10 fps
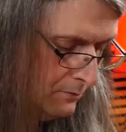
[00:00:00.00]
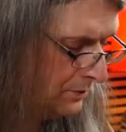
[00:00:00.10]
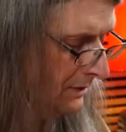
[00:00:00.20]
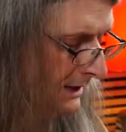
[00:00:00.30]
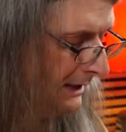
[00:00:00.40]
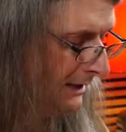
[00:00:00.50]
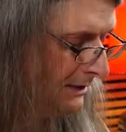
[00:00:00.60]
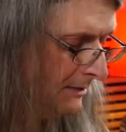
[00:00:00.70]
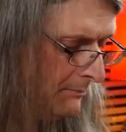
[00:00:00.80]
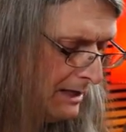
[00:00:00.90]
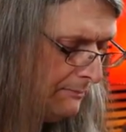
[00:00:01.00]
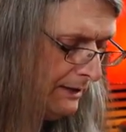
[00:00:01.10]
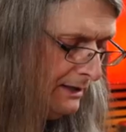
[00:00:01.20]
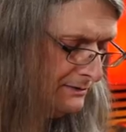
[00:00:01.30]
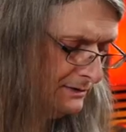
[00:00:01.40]
Well, I cannot
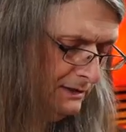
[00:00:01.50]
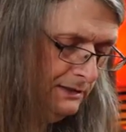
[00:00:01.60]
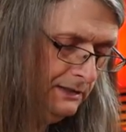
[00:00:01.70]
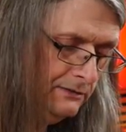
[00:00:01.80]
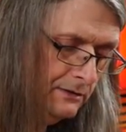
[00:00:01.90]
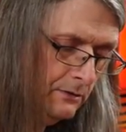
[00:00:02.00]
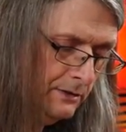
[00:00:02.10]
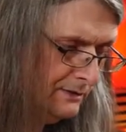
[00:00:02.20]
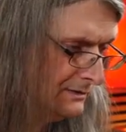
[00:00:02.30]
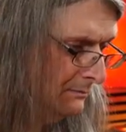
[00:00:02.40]
bypass. I need to go get